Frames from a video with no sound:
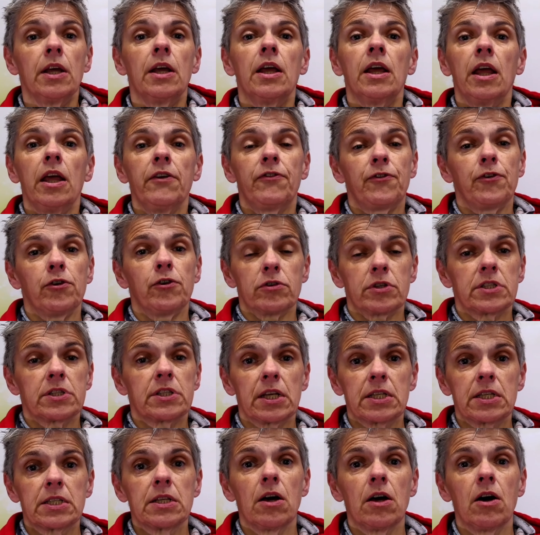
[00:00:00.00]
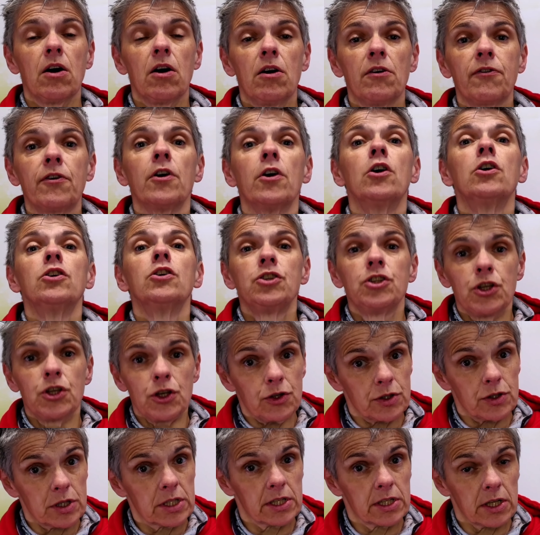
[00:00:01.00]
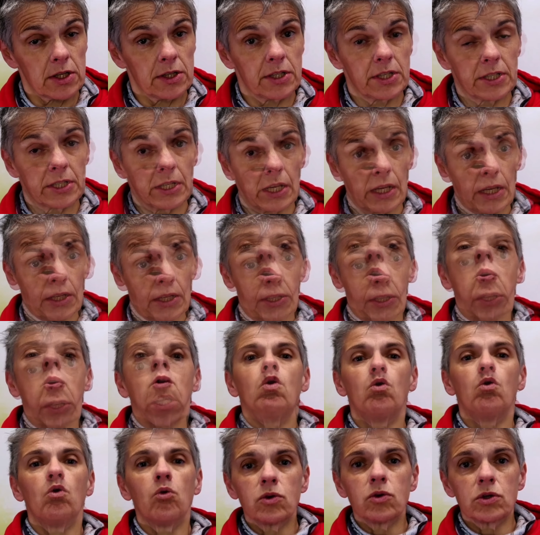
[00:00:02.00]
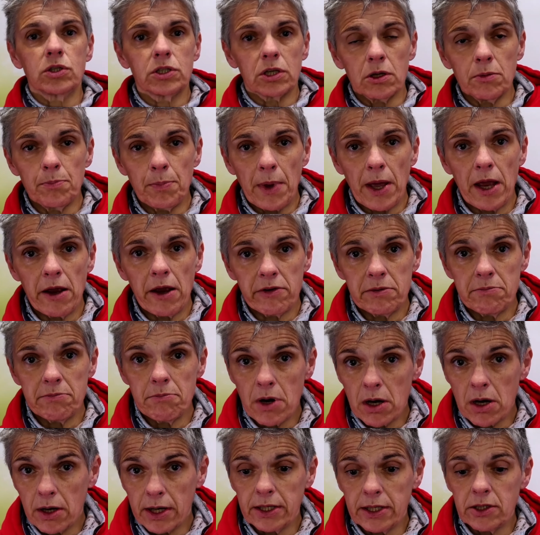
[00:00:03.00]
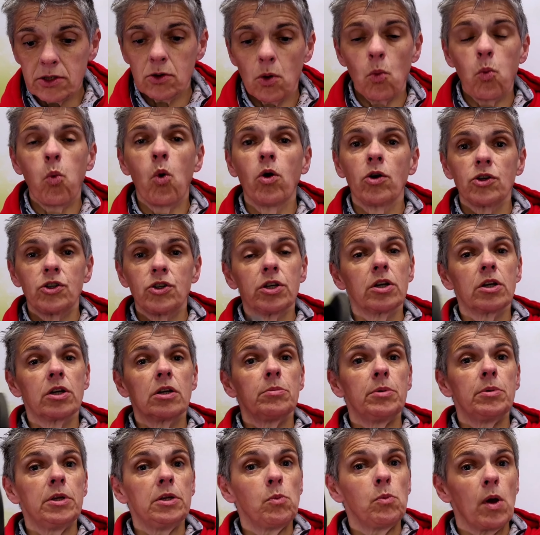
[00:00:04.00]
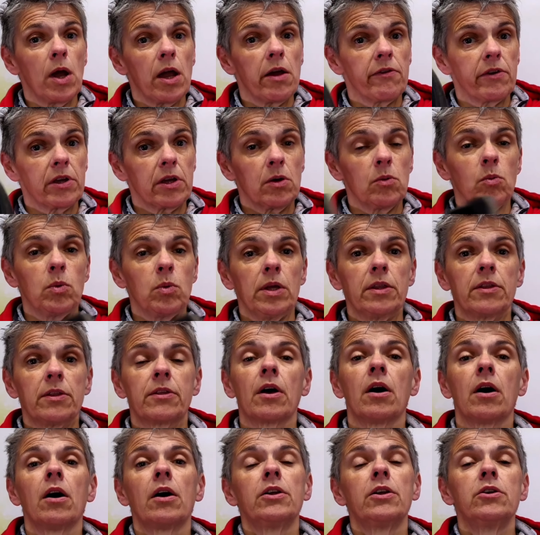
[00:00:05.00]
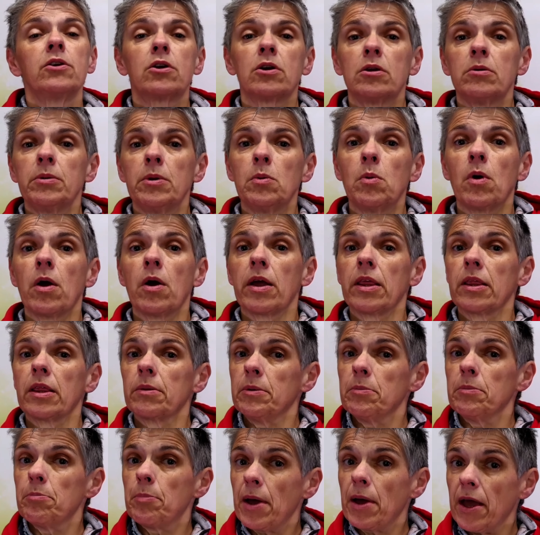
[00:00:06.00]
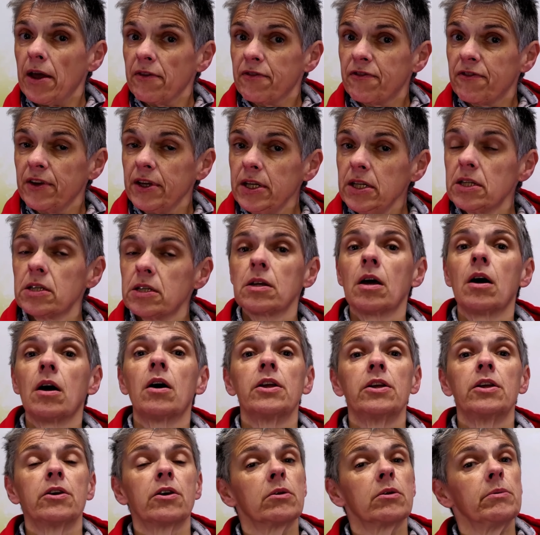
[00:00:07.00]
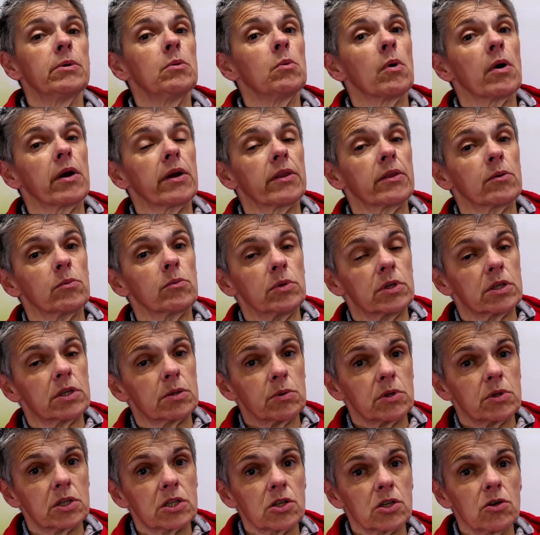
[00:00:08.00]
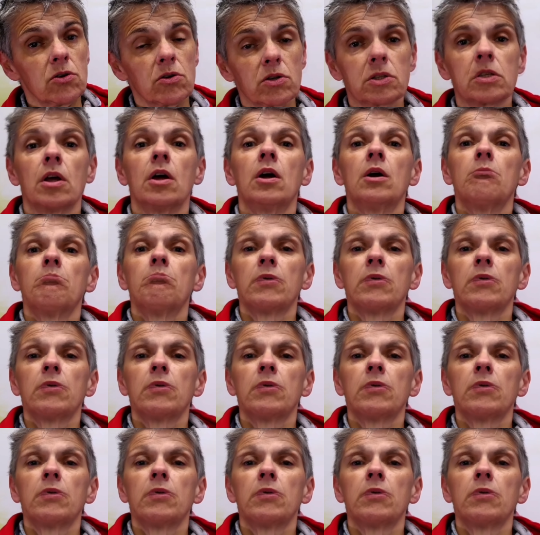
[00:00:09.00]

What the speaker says: If you're a 6.5, choose a size 6. Also bear in mind what you're going to be wearing it with. Are you going to be wearing them in bare feet? Are you going to be wearing them with socks?